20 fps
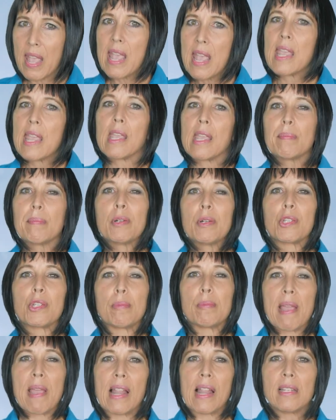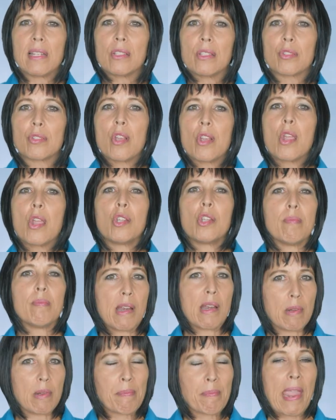Input your balance, your
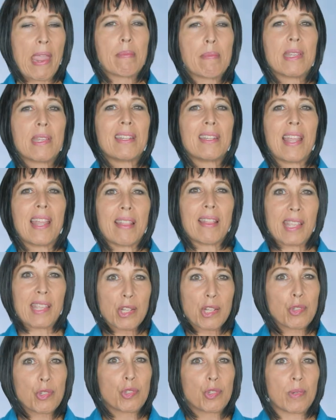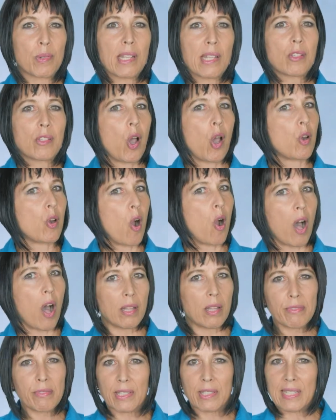minimum payment, and the interest rates on
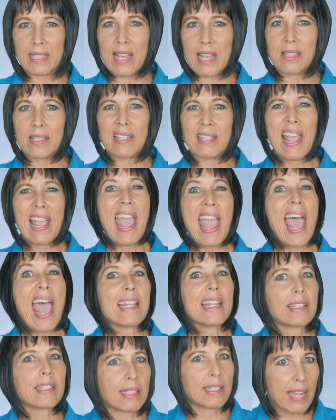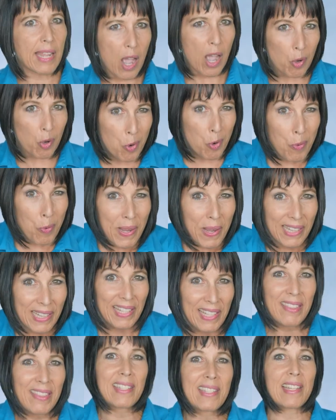all of your debts and see how
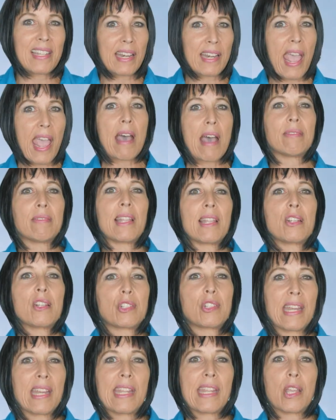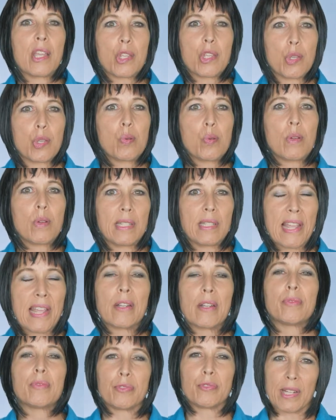quickly the debt avalanche can get you
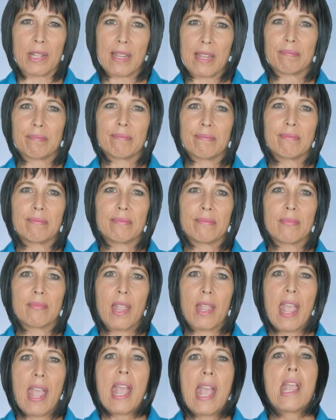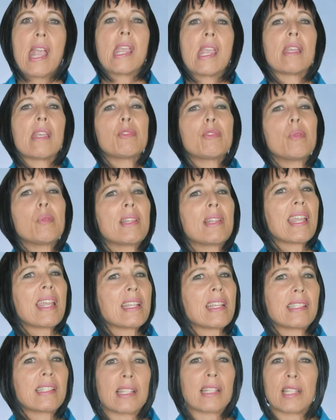debt-free. If you would
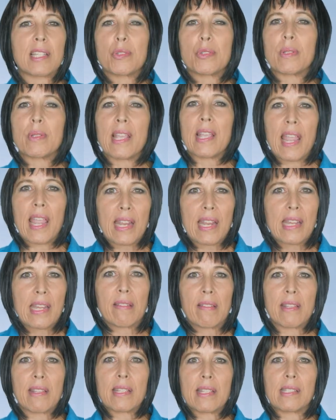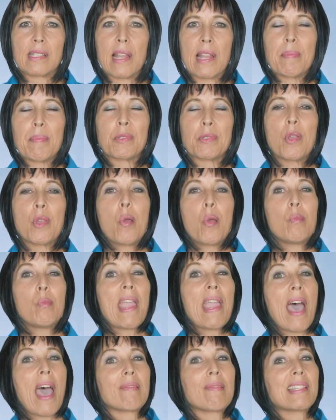assistance with any of these steps,
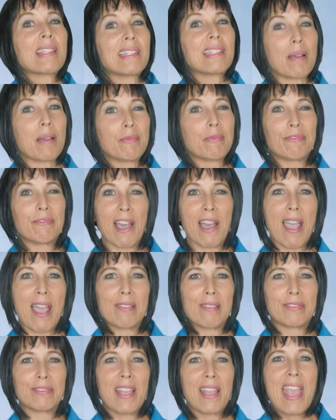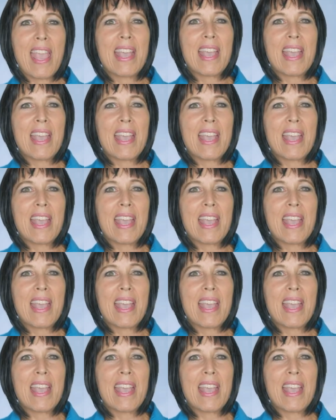we have Step 5.